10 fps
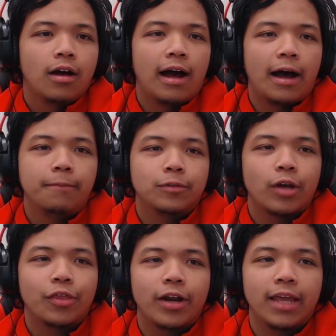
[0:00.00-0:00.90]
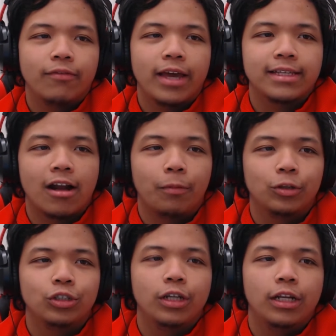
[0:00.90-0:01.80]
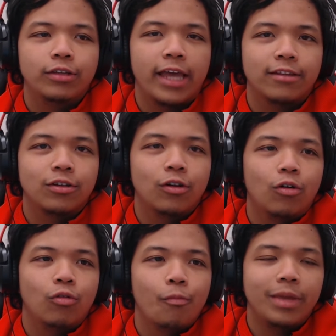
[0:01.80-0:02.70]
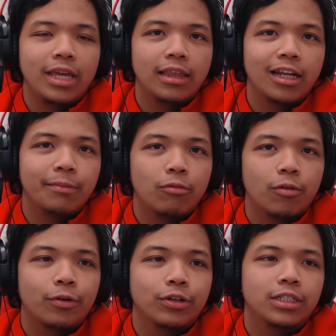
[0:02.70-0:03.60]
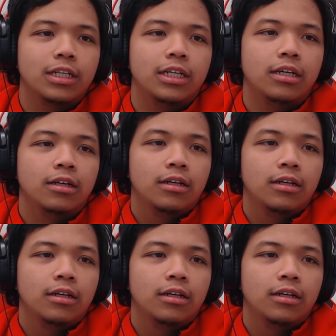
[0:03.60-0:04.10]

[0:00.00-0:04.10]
um, so i thought i'd give you guys that opportunity to get to know me a little bit more personally